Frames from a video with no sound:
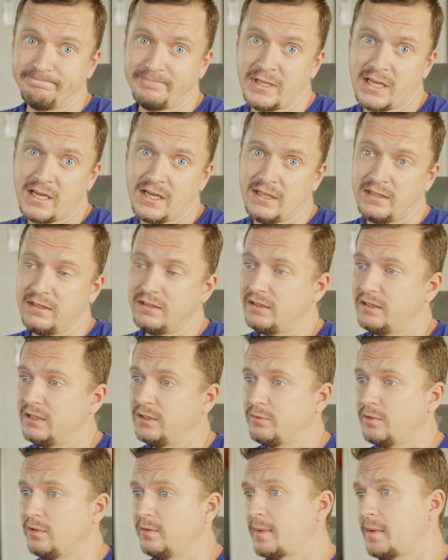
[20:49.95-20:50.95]
And
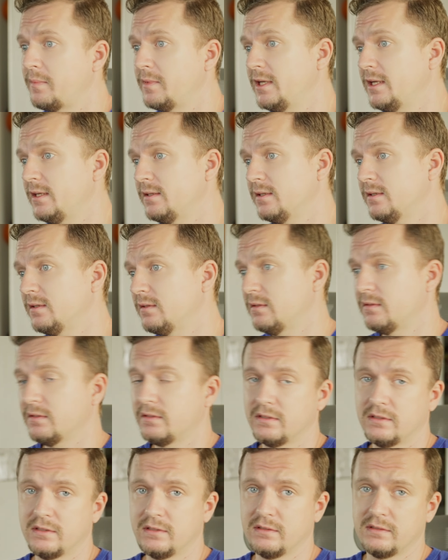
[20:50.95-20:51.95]
it will be updated
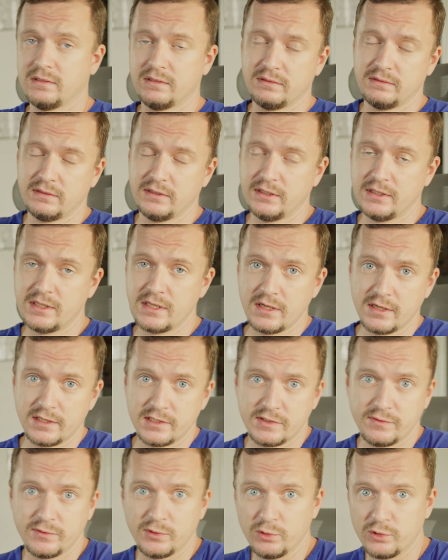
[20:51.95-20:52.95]
in the
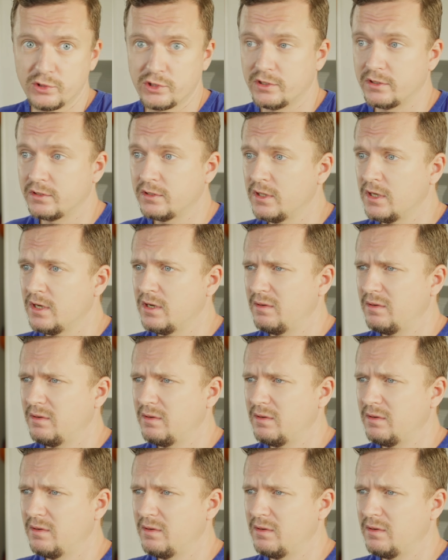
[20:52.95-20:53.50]
nearest future.